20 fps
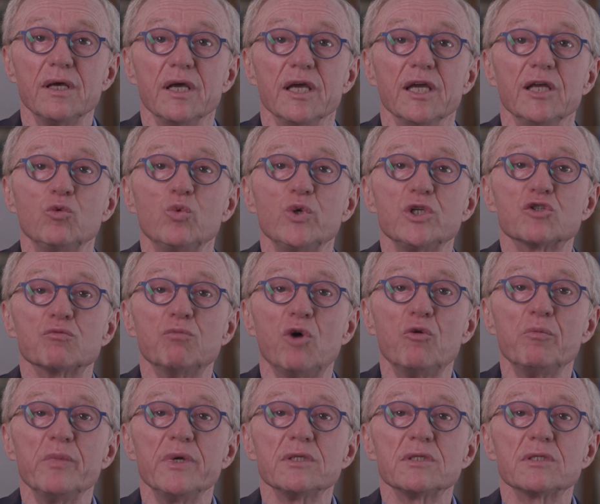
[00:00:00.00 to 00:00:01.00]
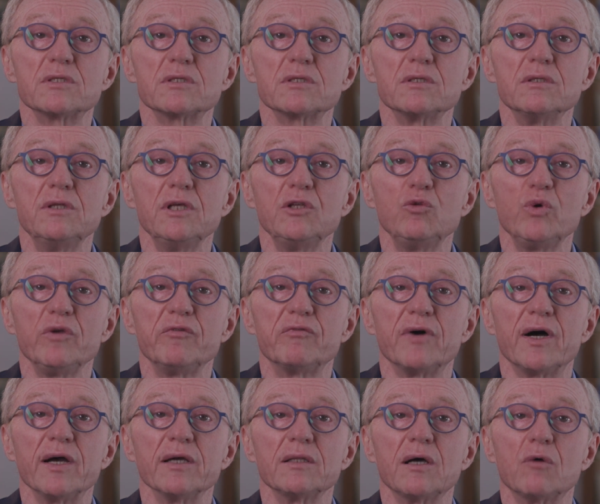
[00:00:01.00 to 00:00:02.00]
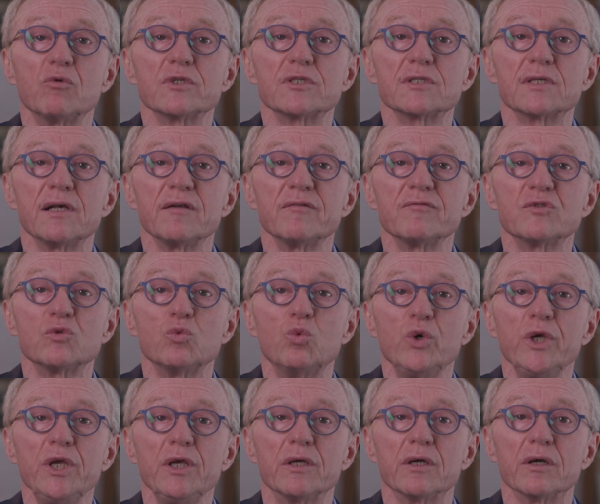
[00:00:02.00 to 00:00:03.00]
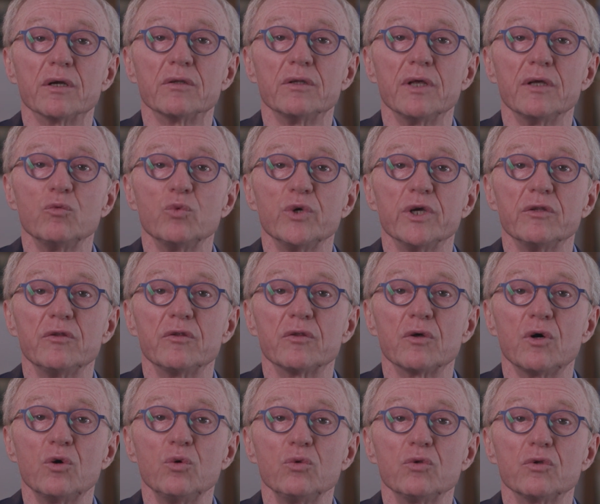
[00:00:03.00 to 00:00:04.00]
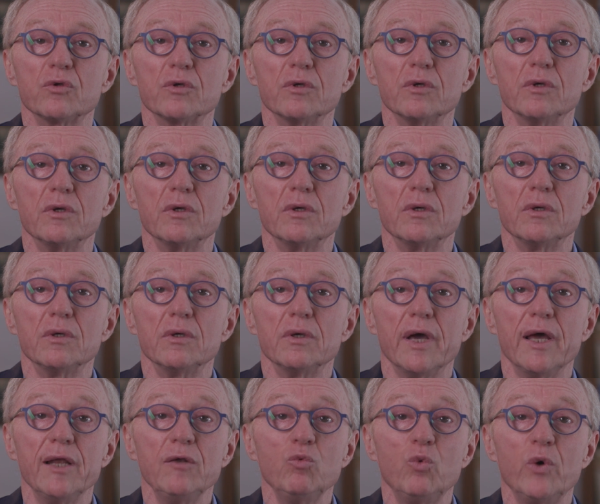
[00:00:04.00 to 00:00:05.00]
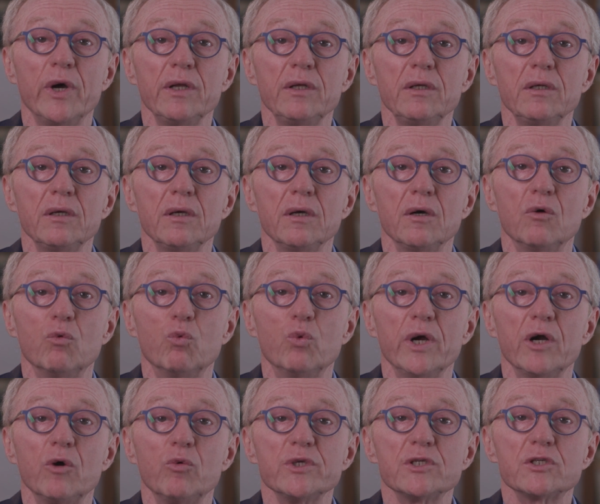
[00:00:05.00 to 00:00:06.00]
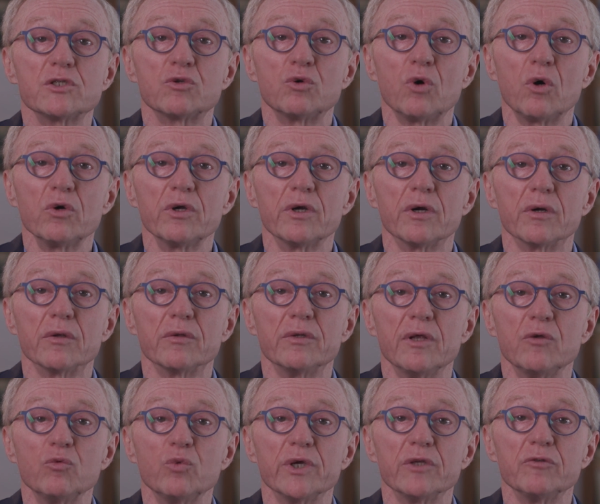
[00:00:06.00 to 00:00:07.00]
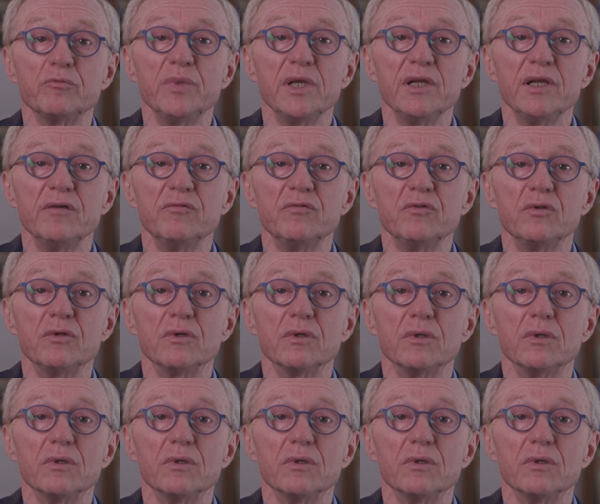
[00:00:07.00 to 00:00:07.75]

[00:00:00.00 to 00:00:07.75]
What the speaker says: in which moments did we find ourselves weaker than we had thought, and when were we stronger than we had believed.